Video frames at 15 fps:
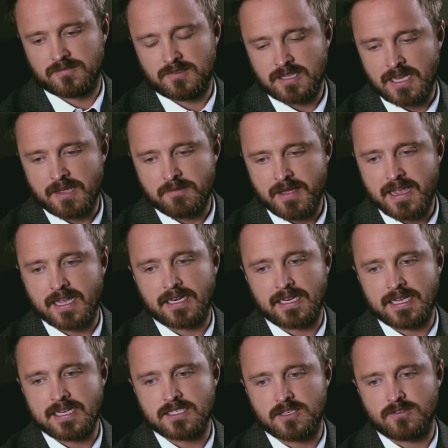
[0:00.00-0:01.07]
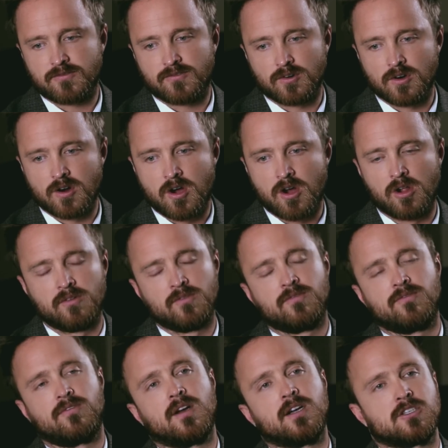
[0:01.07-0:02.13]
they make it easy for all of
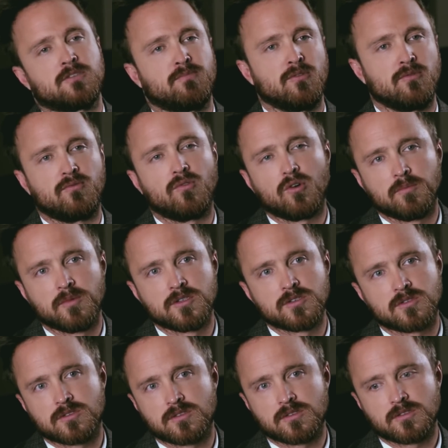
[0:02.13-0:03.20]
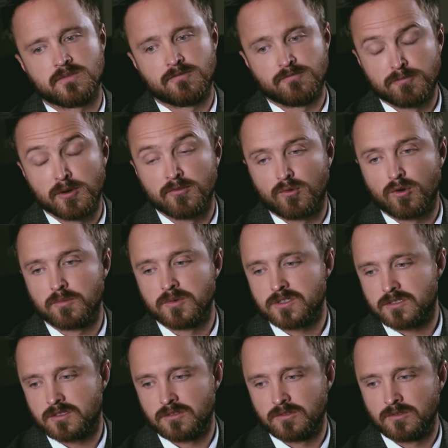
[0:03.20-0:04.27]
us performers
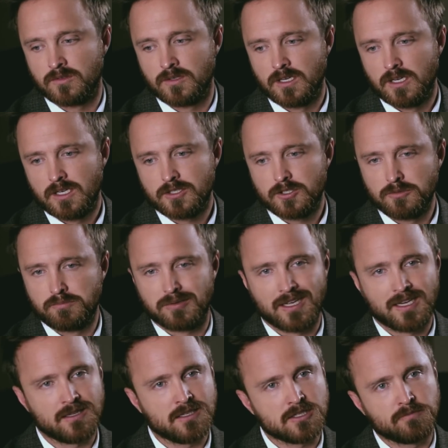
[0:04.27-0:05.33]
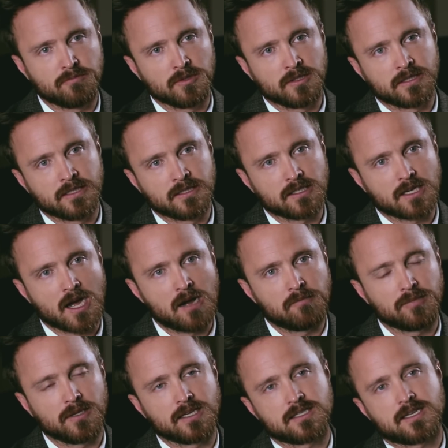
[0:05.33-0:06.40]
to play these brilliant,
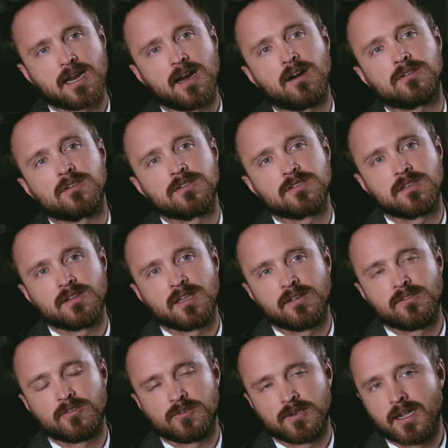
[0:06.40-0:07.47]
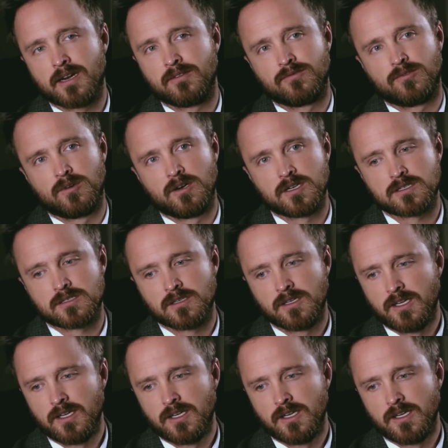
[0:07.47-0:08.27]
complex characters that they have created for us.